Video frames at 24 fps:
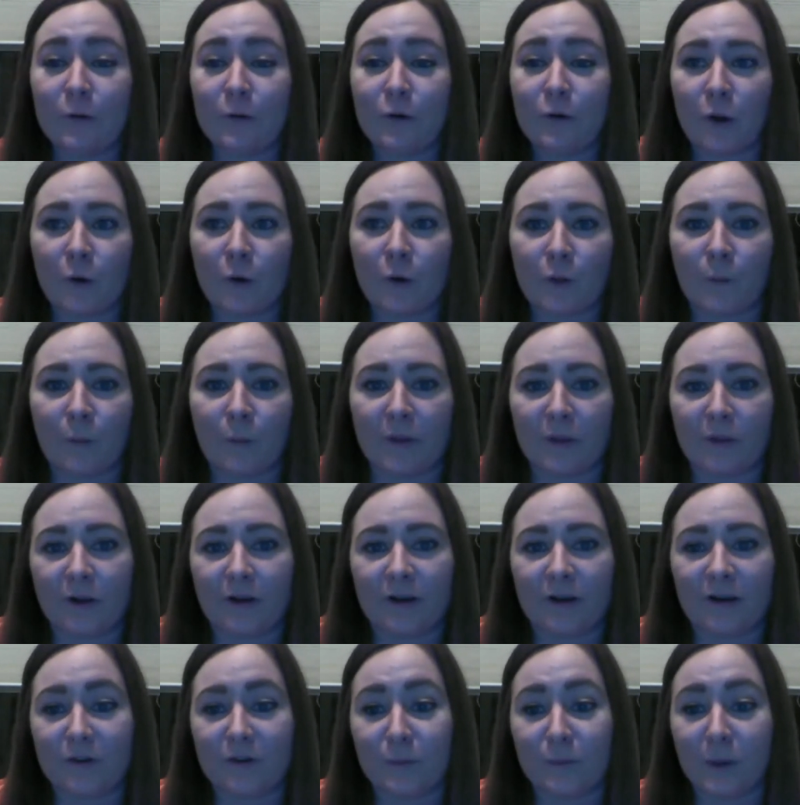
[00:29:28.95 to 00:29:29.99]
and they don't know
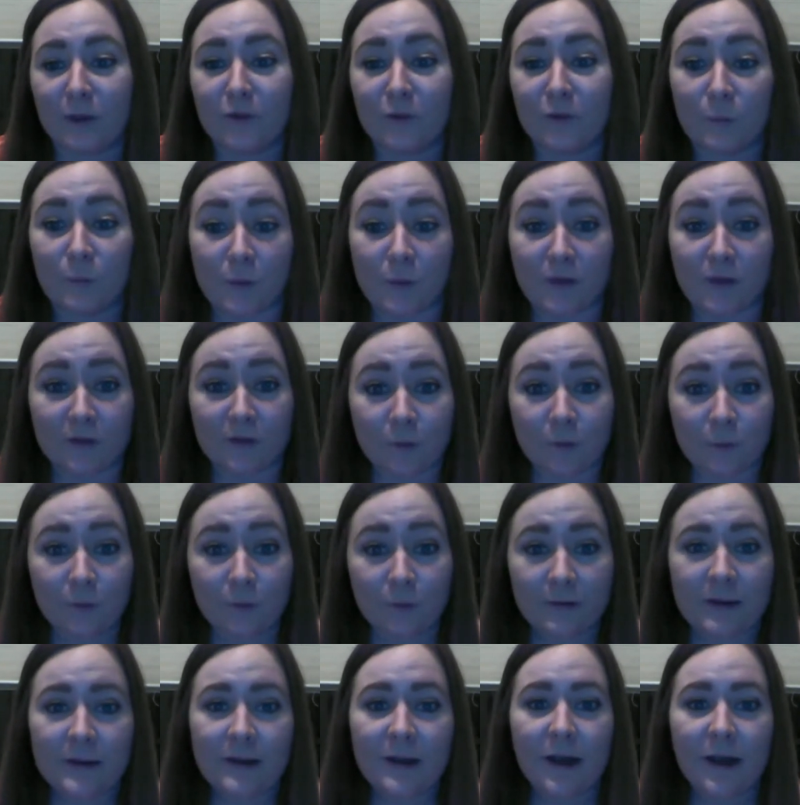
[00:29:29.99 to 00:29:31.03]
the brotherhood as well as we
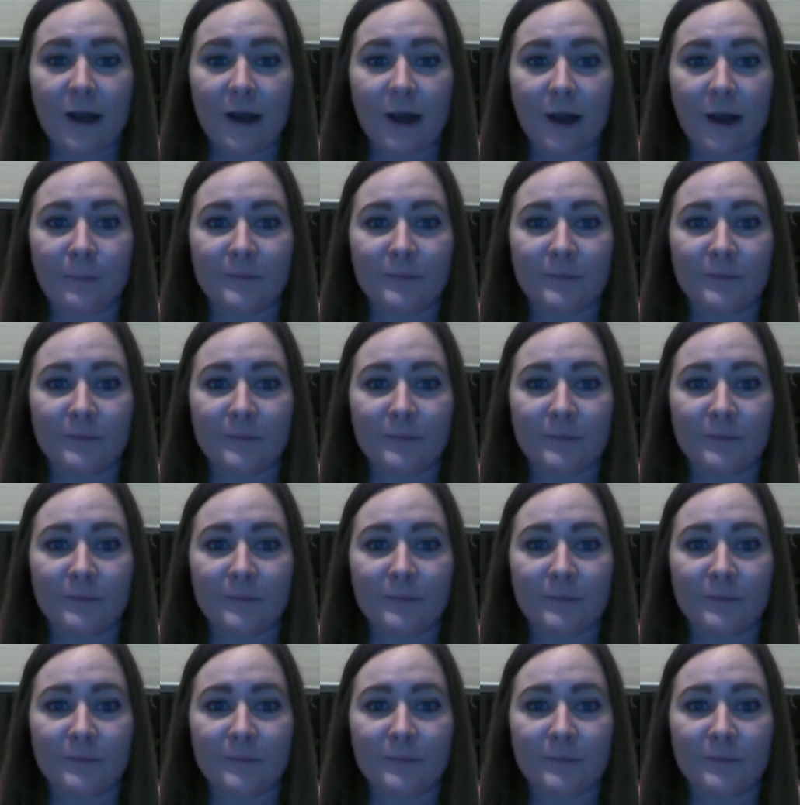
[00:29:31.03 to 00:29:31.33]
do.